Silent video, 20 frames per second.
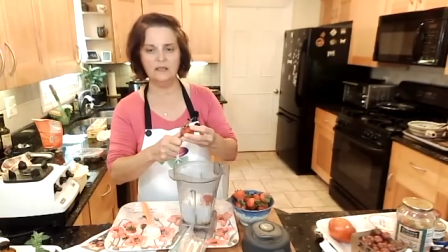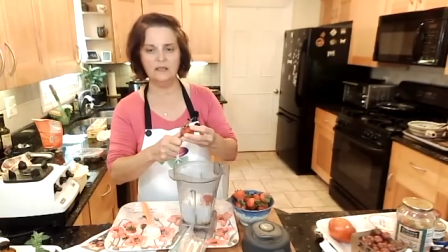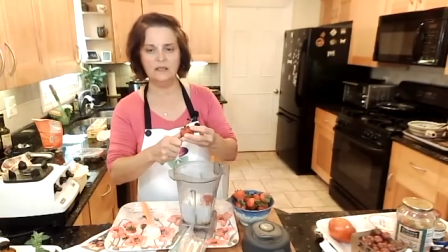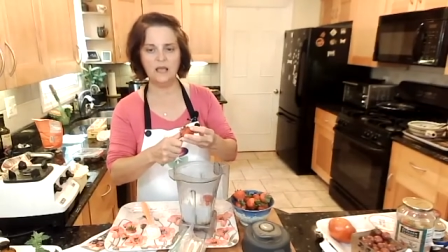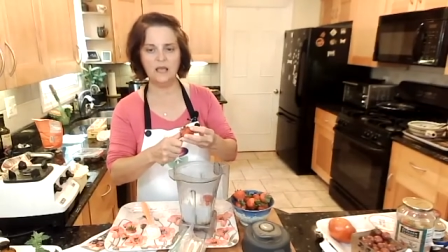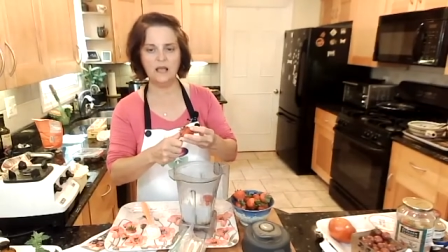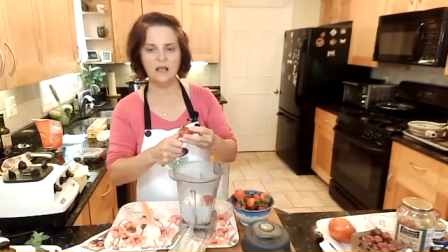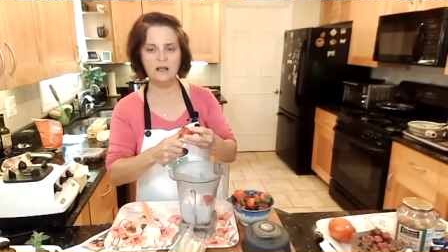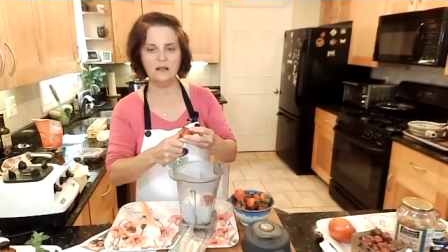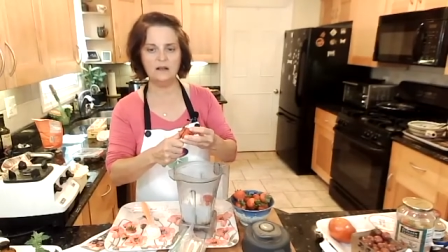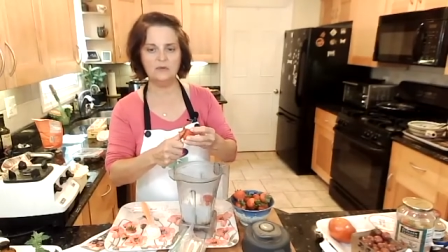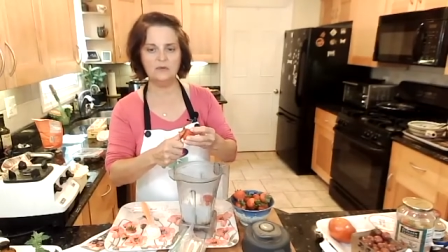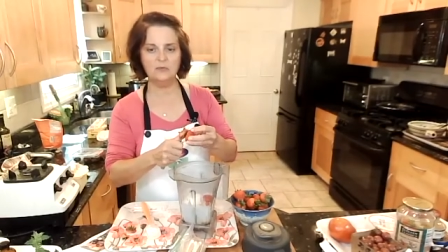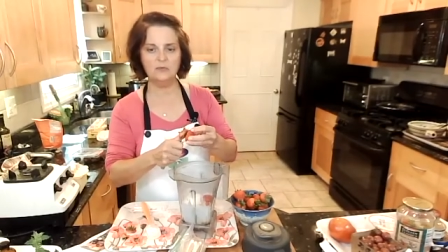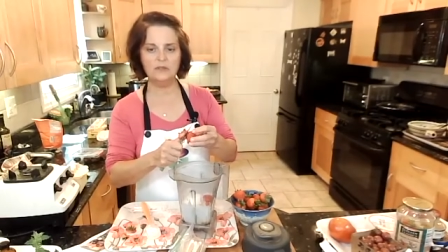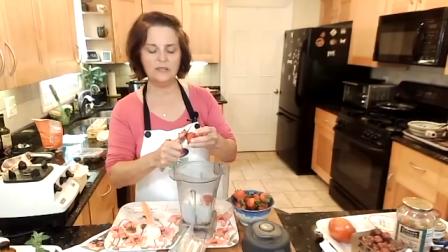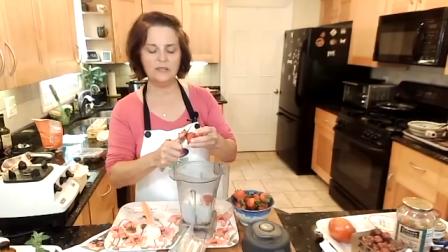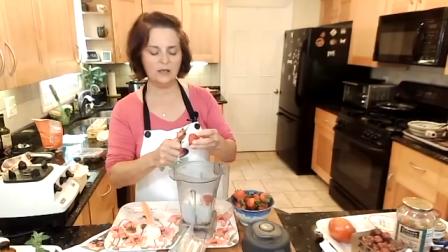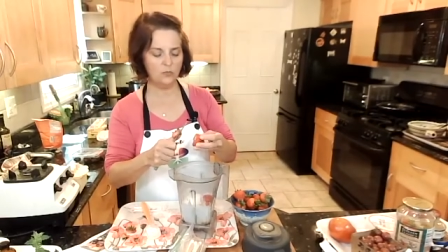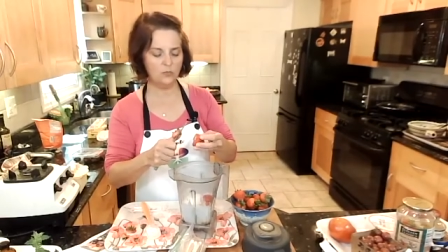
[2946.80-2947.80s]
Yeah.
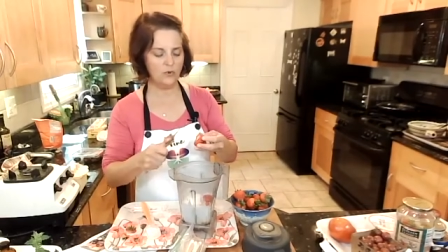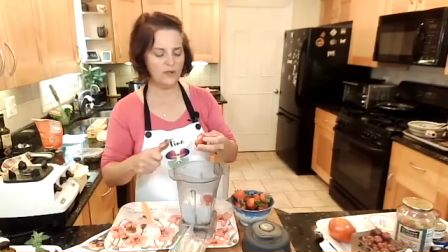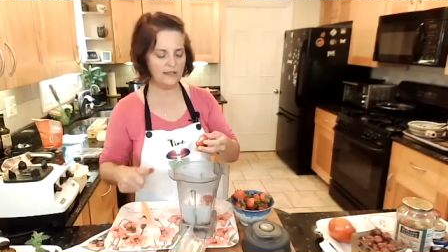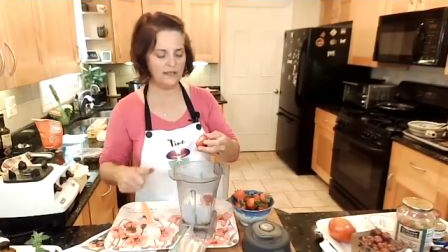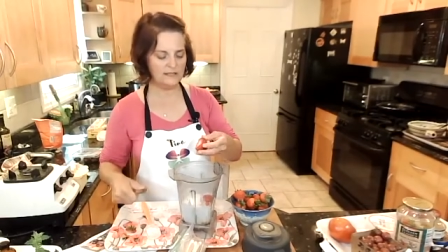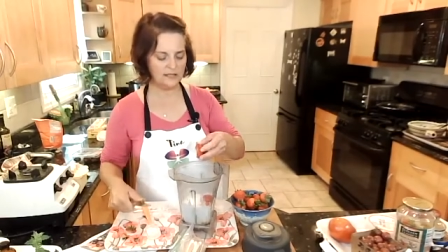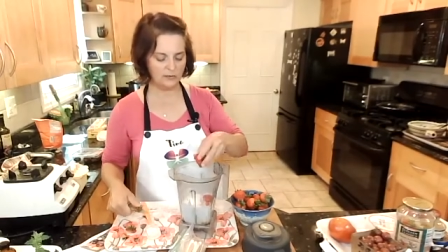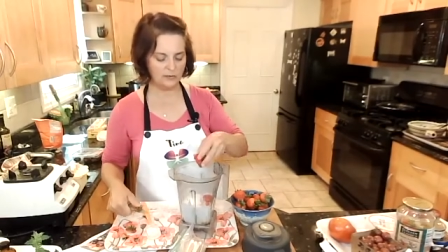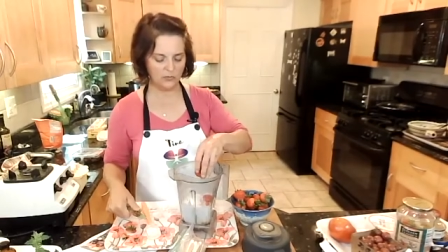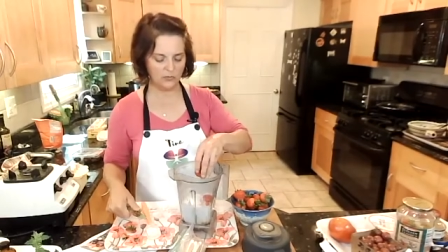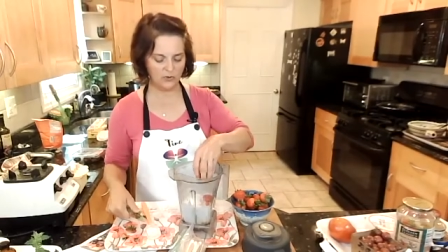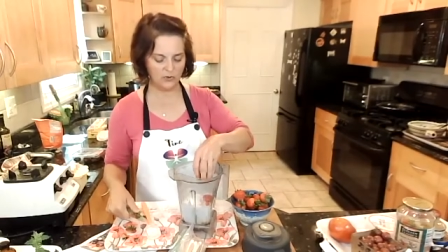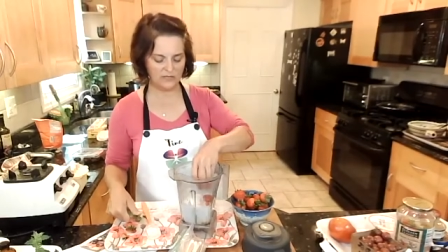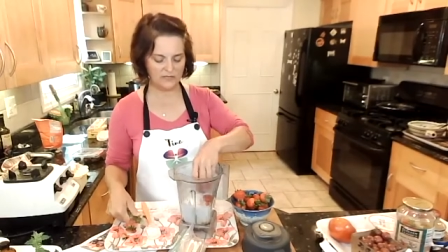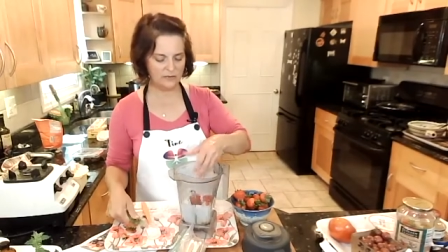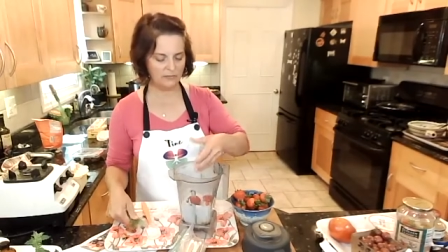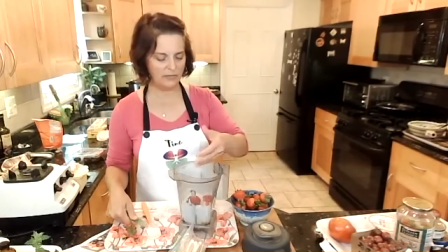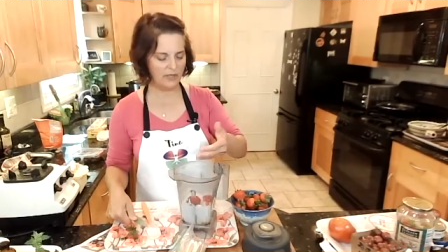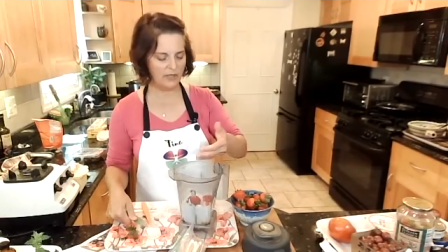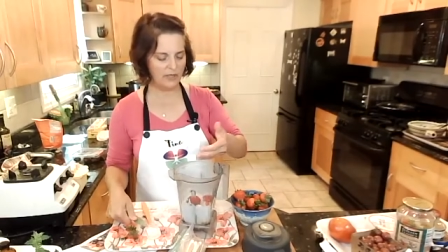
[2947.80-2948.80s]
Yeah. What is up? What
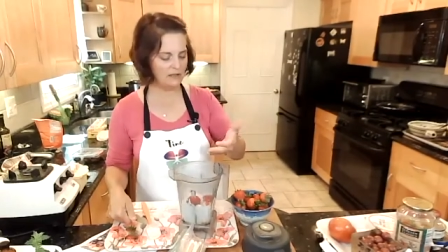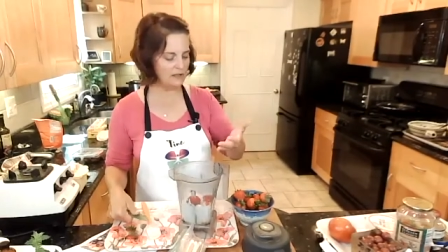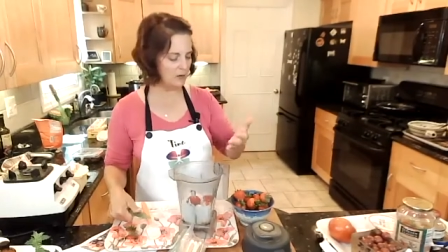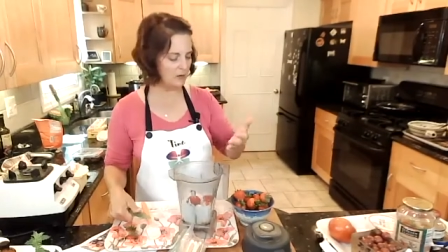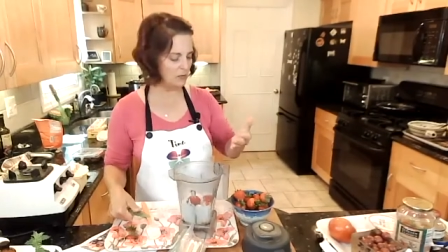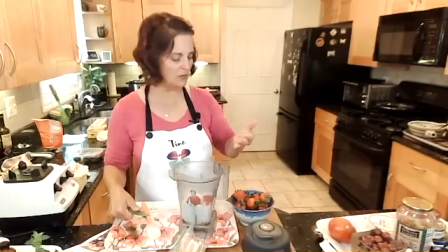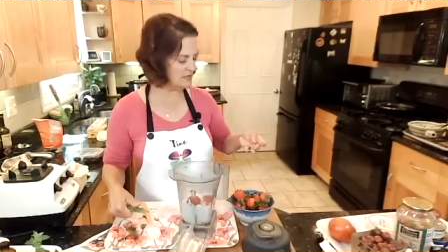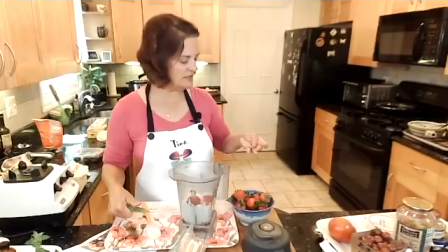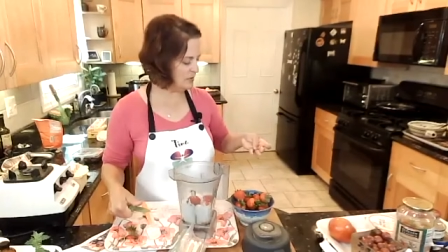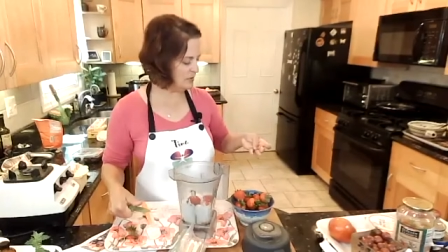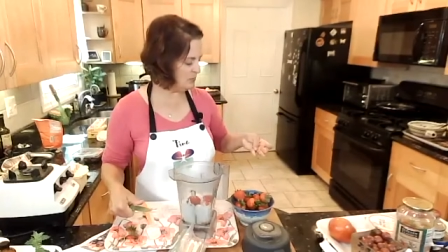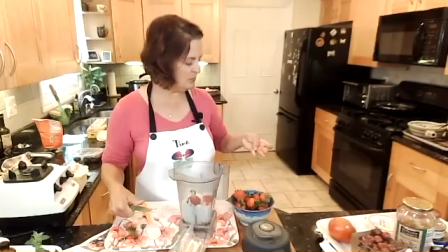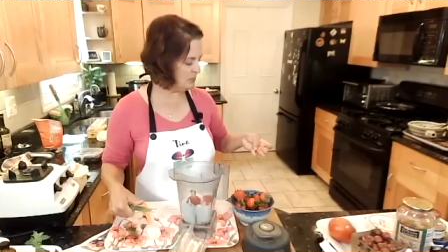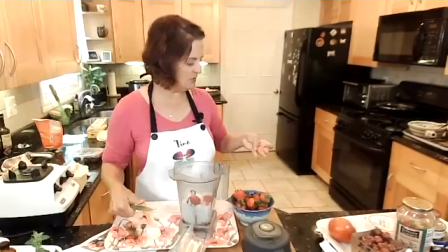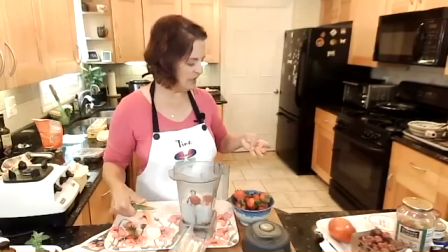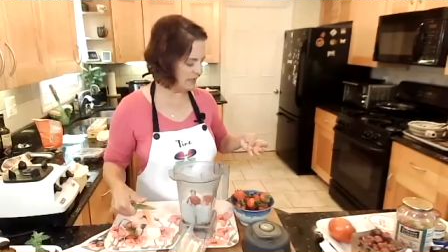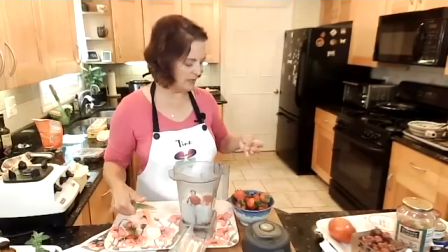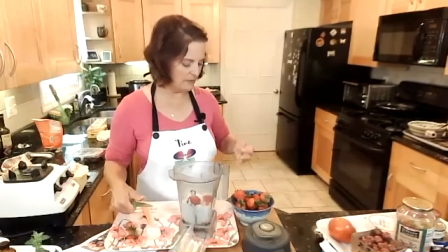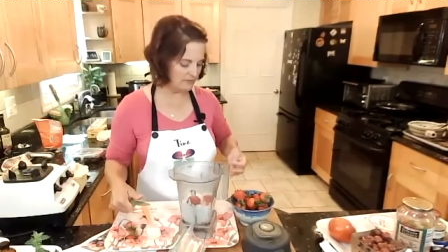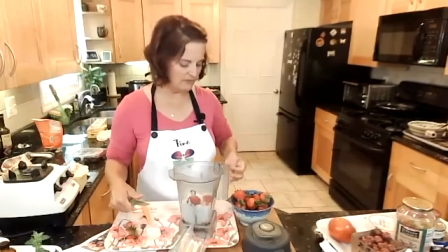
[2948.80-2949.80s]
is about that? What is up with
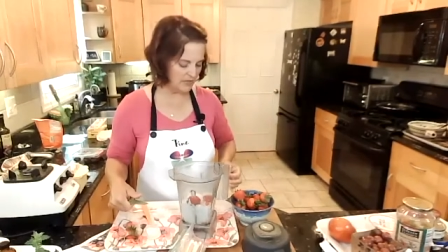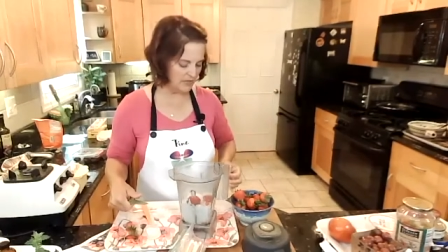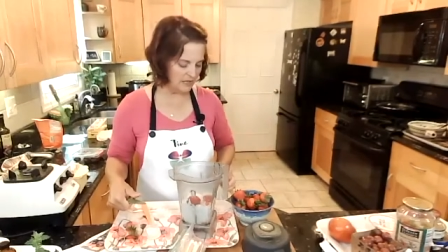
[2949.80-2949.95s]
that?